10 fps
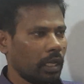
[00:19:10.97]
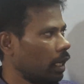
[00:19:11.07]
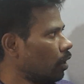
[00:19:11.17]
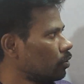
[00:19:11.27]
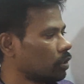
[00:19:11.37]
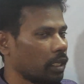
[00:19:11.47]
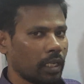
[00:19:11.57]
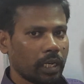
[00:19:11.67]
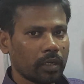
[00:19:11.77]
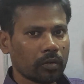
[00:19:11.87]
have
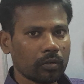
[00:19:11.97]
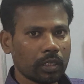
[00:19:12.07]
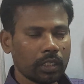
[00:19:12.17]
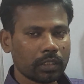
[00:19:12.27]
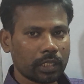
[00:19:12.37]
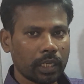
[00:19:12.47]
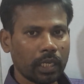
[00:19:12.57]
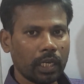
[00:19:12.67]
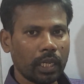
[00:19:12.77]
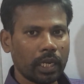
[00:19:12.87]
scale and ruler,
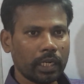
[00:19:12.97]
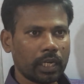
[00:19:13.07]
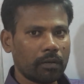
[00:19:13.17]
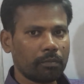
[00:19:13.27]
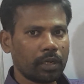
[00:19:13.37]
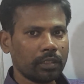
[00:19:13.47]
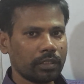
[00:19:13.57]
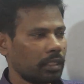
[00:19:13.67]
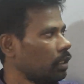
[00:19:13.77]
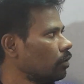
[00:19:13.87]
scale and
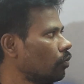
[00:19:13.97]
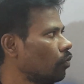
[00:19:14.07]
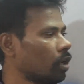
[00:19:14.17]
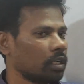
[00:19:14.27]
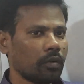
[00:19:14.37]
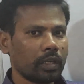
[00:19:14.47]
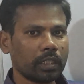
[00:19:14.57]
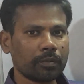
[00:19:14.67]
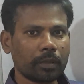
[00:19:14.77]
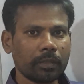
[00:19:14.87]
compass. Then whatever
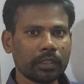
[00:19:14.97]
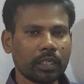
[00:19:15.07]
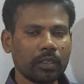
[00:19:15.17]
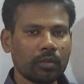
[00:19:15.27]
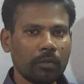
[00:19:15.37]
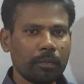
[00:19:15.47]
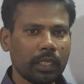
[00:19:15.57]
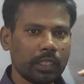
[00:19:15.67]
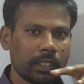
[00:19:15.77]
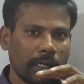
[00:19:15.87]
experiments I told,
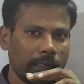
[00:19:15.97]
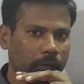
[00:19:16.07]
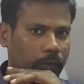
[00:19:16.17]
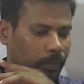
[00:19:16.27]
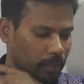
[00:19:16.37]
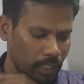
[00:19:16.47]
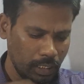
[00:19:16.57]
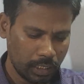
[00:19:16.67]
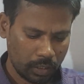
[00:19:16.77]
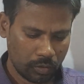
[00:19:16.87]
please try to do
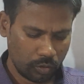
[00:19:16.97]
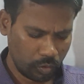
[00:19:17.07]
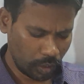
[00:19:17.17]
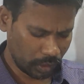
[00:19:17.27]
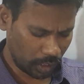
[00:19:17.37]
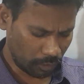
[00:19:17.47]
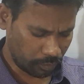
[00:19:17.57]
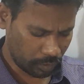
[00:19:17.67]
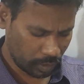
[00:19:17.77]
by yourself.